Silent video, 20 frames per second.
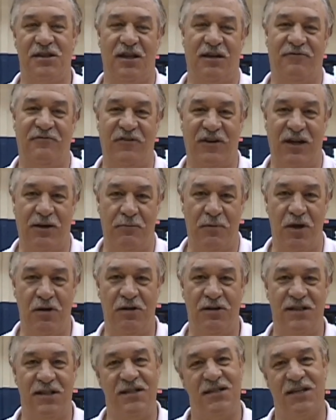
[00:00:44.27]
the
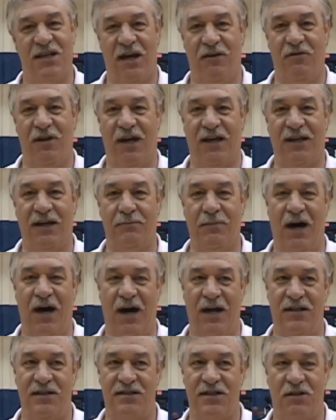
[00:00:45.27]
communities, and everything get
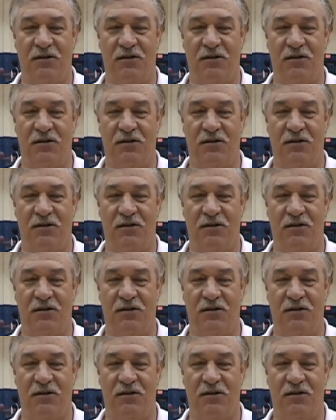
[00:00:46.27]
behind it.